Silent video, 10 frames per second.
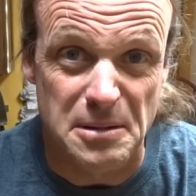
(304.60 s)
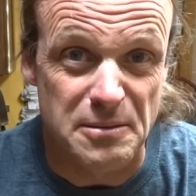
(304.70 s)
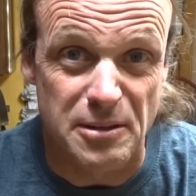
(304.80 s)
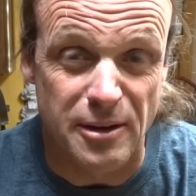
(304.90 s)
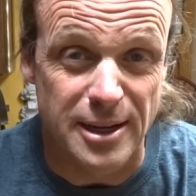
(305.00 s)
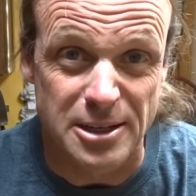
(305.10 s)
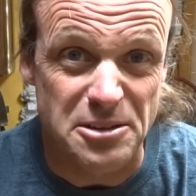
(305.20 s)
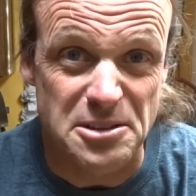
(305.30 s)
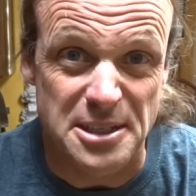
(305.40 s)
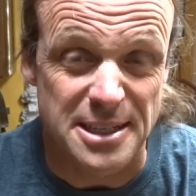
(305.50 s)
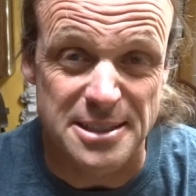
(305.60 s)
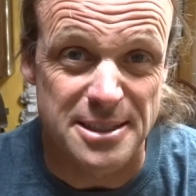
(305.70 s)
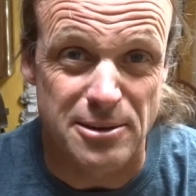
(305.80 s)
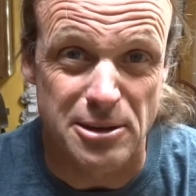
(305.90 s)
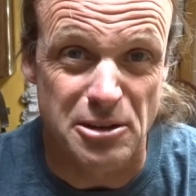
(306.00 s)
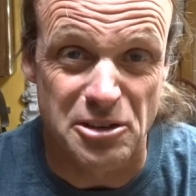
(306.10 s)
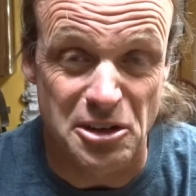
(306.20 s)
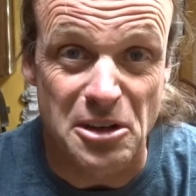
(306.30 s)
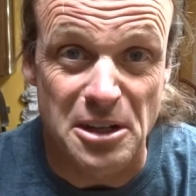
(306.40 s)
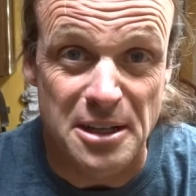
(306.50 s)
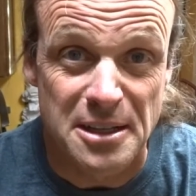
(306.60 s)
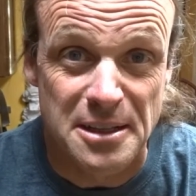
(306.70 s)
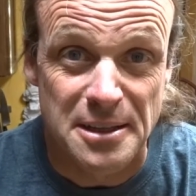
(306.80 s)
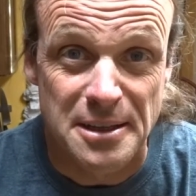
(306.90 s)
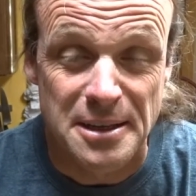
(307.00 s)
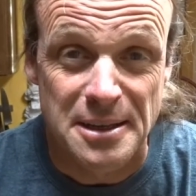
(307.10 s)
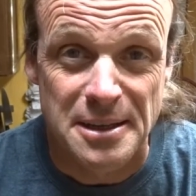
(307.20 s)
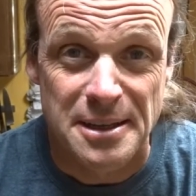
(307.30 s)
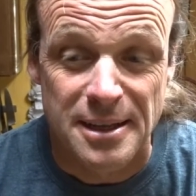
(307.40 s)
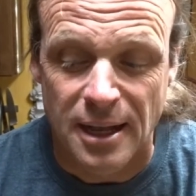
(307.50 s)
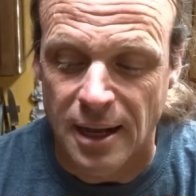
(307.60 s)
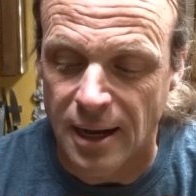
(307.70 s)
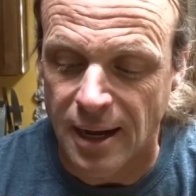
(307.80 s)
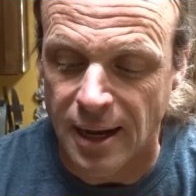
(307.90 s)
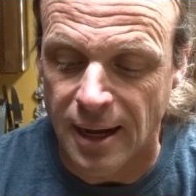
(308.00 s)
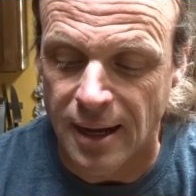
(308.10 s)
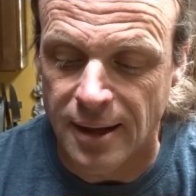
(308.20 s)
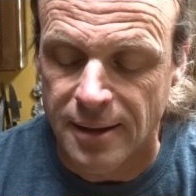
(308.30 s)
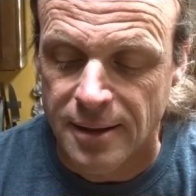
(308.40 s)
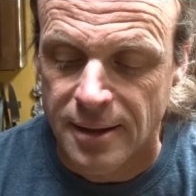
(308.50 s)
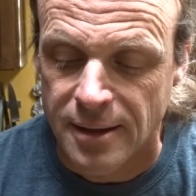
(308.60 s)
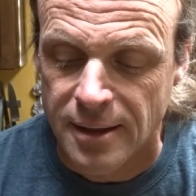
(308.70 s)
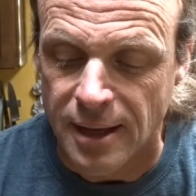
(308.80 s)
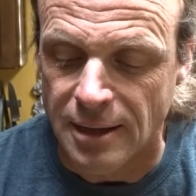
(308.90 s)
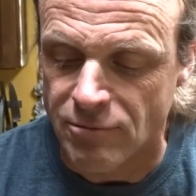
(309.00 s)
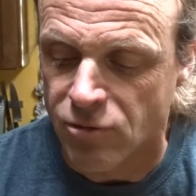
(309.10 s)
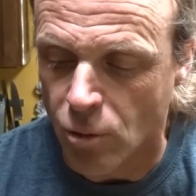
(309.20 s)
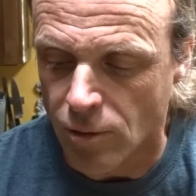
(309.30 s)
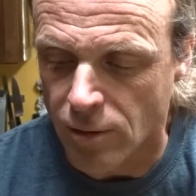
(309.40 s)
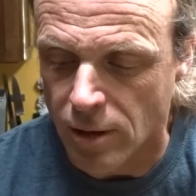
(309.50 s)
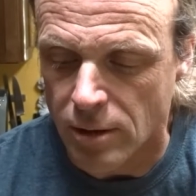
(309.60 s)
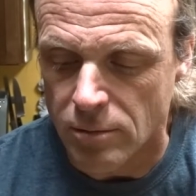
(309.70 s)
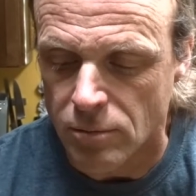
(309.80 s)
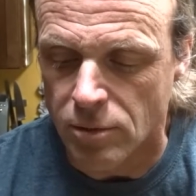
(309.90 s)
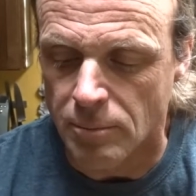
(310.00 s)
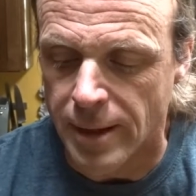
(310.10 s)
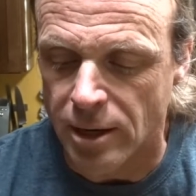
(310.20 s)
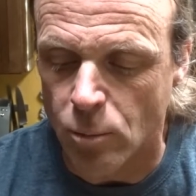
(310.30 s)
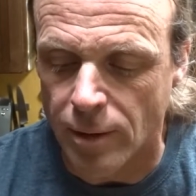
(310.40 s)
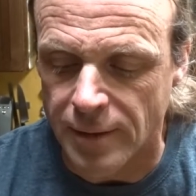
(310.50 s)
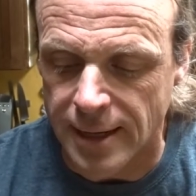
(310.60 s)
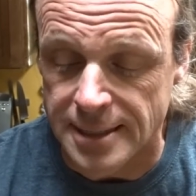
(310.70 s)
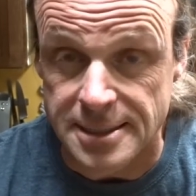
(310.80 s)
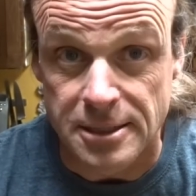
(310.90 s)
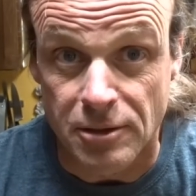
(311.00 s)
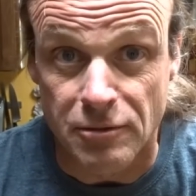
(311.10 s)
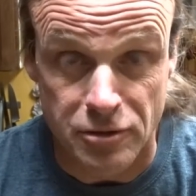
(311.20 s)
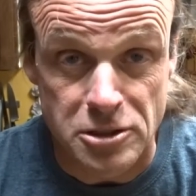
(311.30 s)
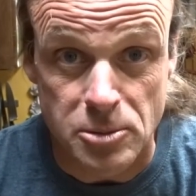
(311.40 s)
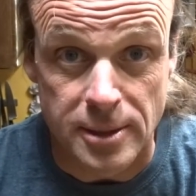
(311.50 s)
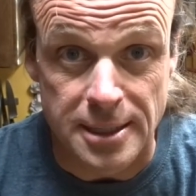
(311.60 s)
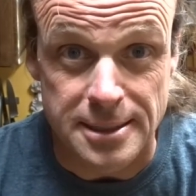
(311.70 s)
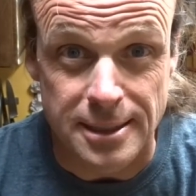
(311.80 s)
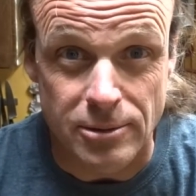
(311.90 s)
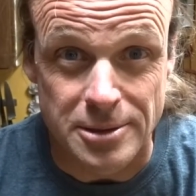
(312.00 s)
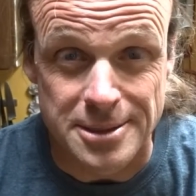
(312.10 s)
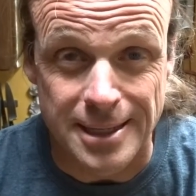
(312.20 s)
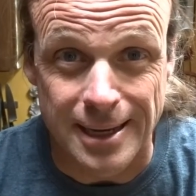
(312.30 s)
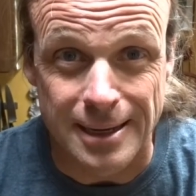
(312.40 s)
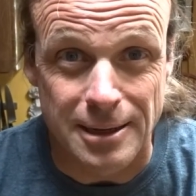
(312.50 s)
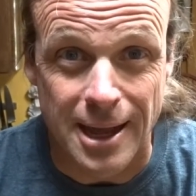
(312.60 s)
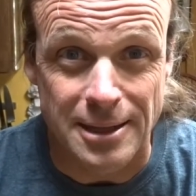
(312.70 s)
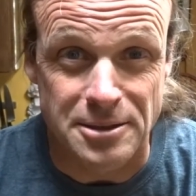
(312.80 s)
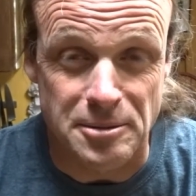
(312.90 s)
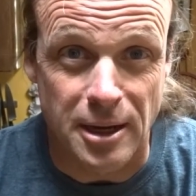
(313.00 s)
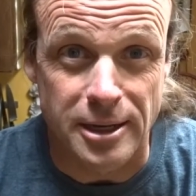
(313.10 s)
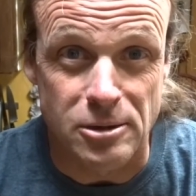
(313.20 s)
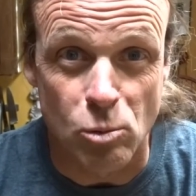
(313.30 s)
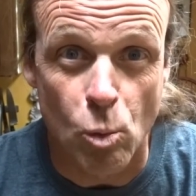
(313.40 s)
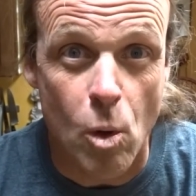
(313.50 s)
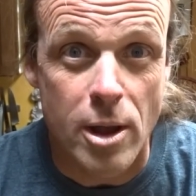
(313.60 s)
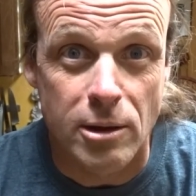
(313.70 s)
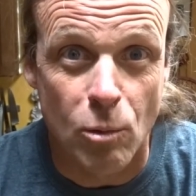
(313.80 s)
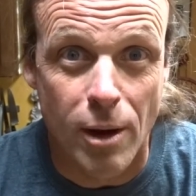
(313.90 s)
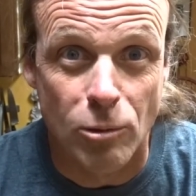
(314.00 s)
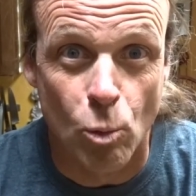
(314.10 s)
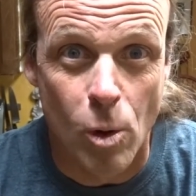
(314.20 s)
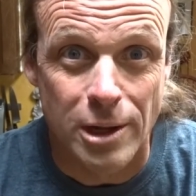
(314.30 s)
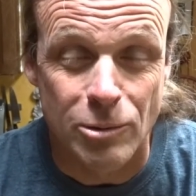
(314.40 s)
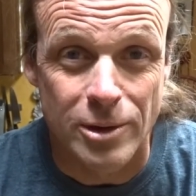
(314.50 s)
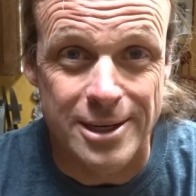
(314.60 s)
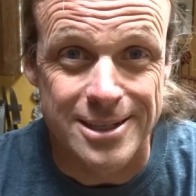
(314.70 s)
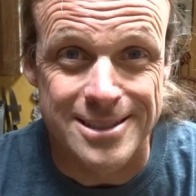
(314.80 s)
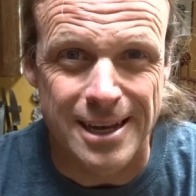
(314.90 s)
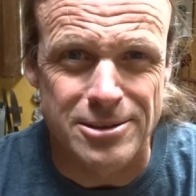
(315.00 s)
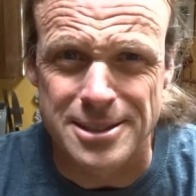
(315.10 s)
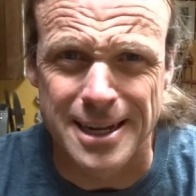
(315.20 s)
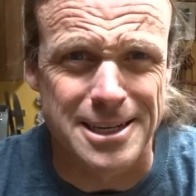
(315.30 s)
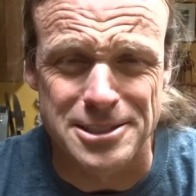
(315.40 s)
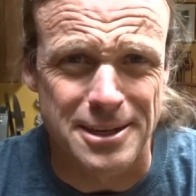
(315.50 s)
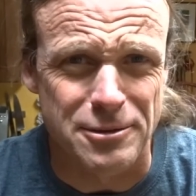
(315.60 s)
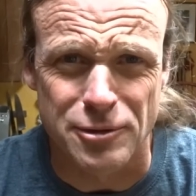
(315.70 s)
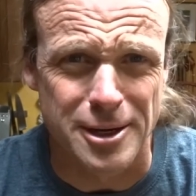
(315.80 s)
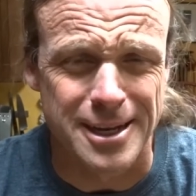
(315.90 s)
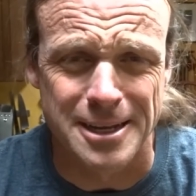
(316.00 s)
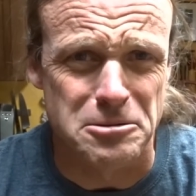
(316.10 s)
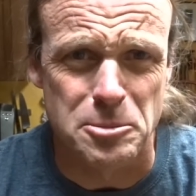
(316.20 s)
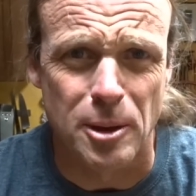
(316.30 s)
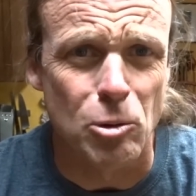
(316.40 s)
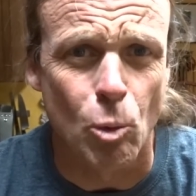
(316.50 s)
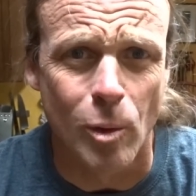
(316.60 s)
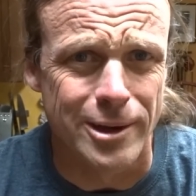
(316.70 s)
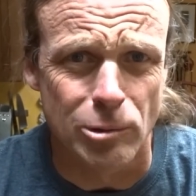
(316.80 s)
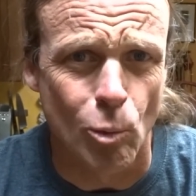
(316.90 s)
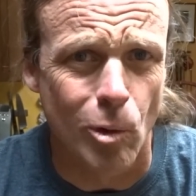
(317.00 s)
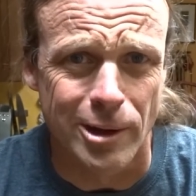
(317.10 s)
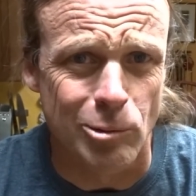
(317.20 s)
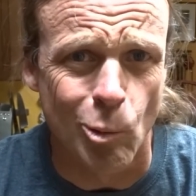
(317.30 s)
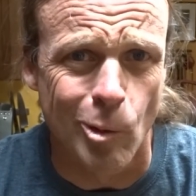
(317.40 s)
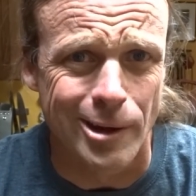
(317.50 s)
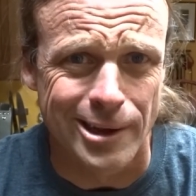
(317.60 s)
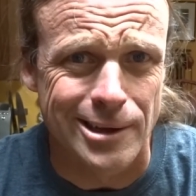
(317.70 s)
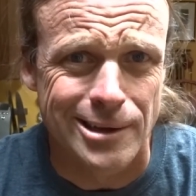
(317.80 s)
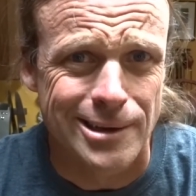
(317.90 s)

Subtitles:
very interesting. It sounded dull. And for the metal one that I did, the first one I did, I would say it had some kind of woing, woing, woing, woing sounds, and I just had to figure out how to spell woing, woing, woing.